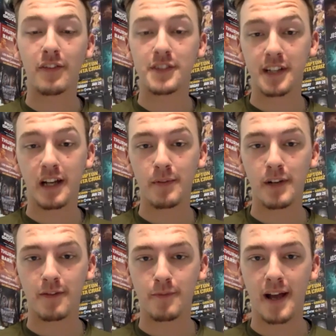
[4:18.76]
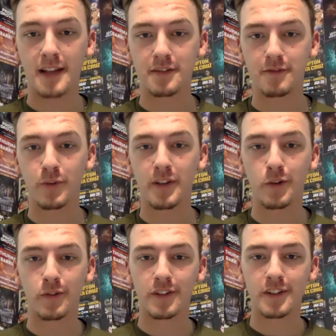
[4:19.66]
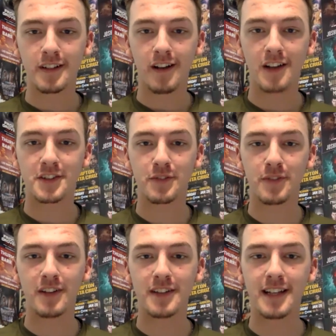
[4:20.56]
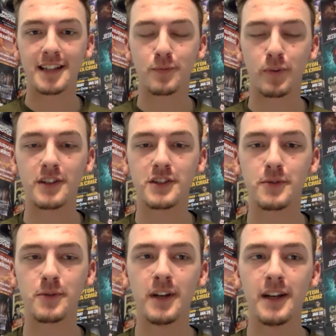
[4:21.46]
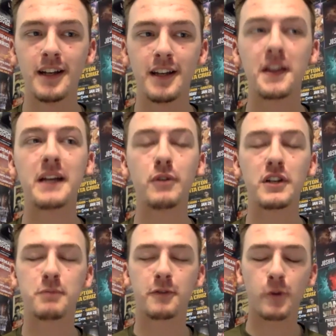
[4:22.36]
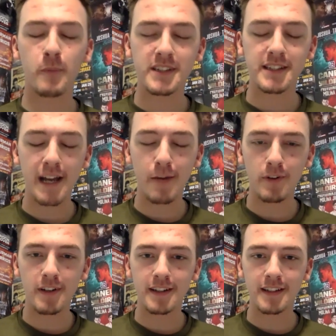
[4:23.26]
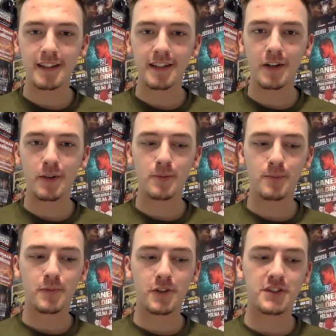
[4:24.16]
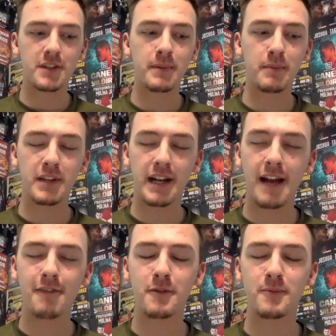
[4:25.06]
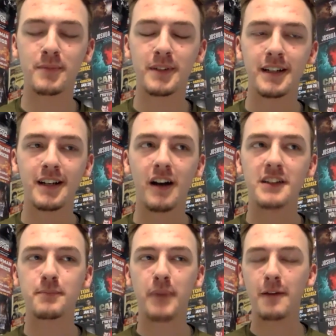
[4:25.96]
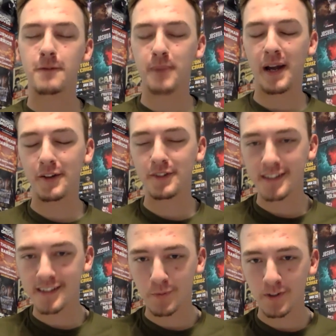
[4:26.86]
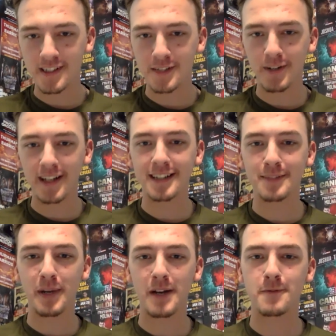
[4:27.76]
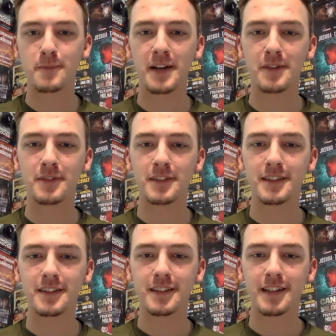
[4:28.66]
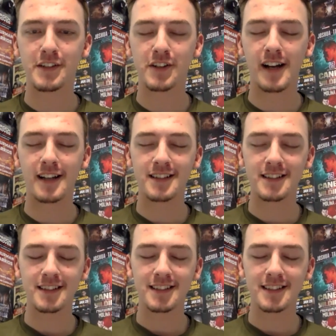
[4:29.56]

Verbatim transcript: obviously coming off a massive win over Oscar Valdez. What did you think about his performance in that one, and you know, there's some people that have him on some pound for pound lists. Where does he rank pound for pound in your eyes?